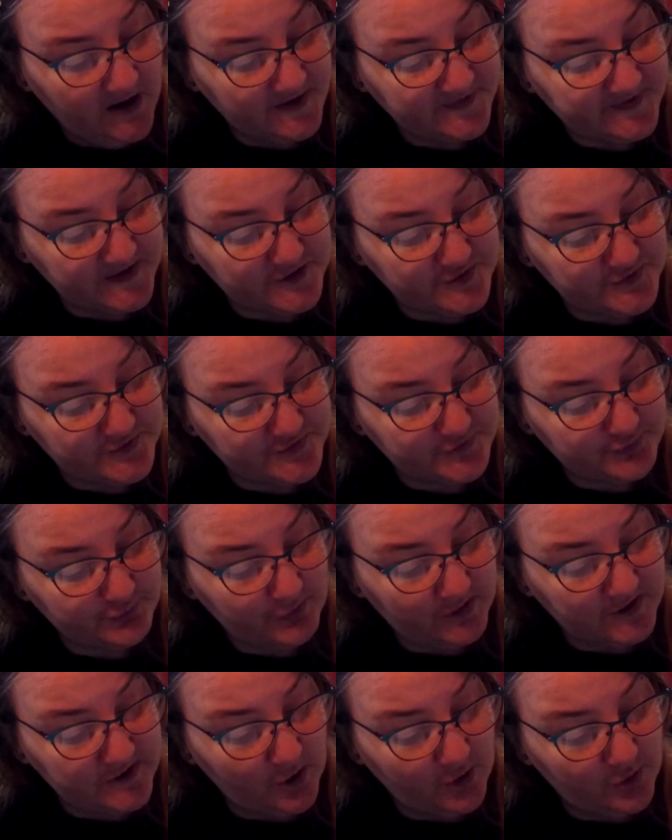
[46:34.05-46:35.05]
They used
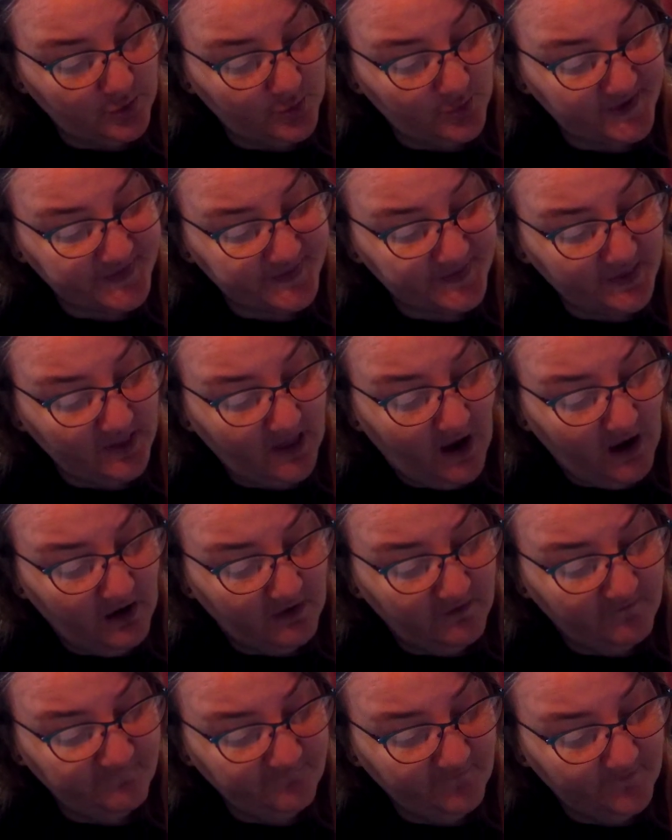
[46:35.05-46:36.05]
Red Heart with
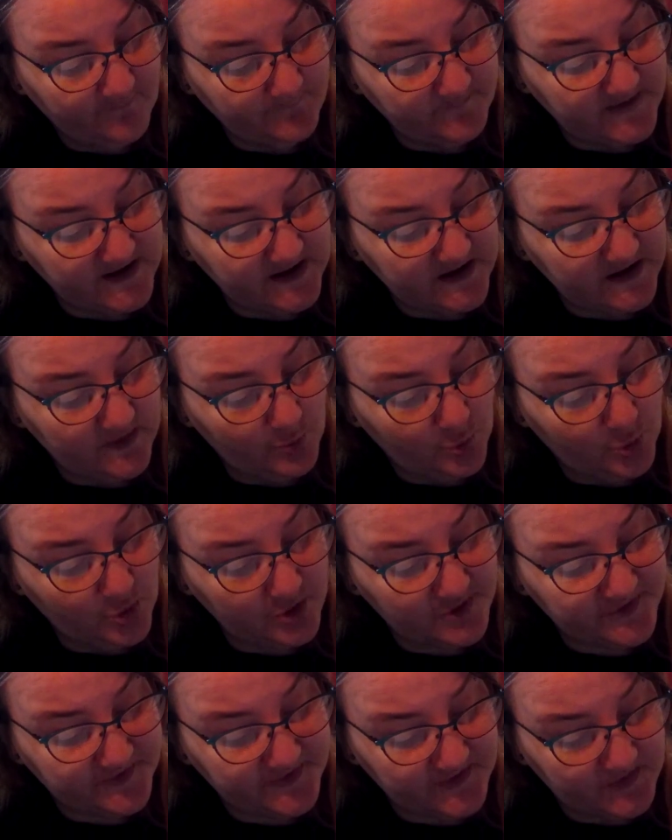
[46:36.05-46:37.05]
Love, medium
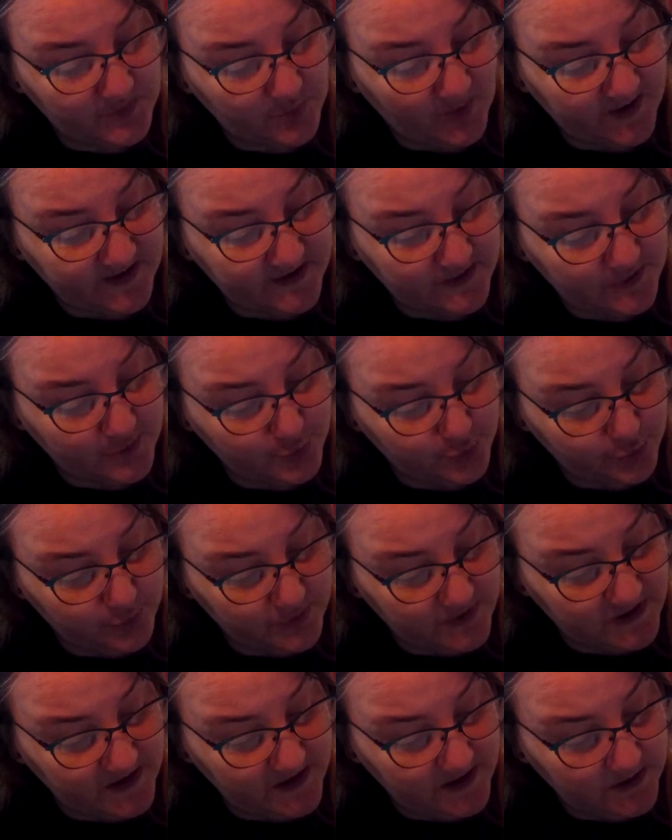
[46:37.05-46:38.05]
worsted weight
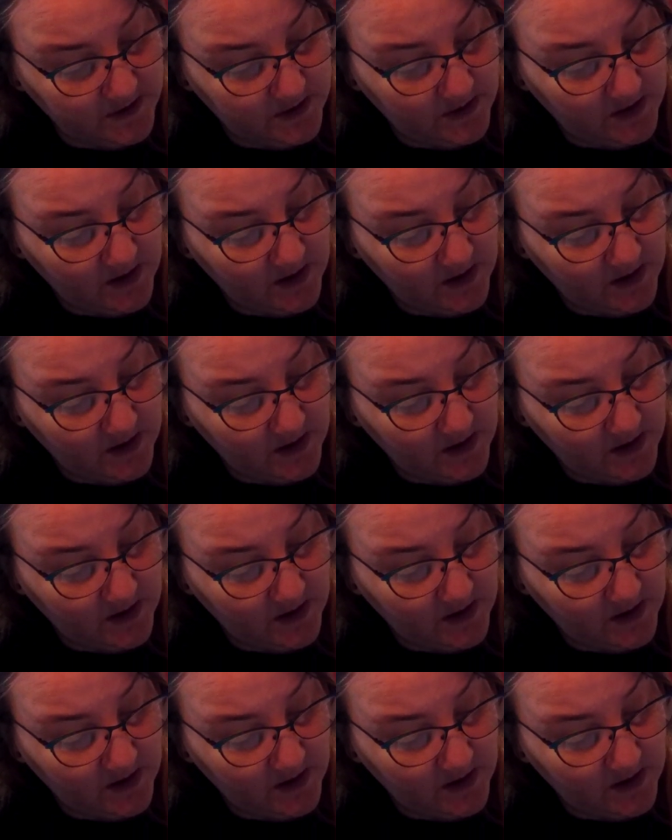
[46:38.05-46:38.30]
acrylic,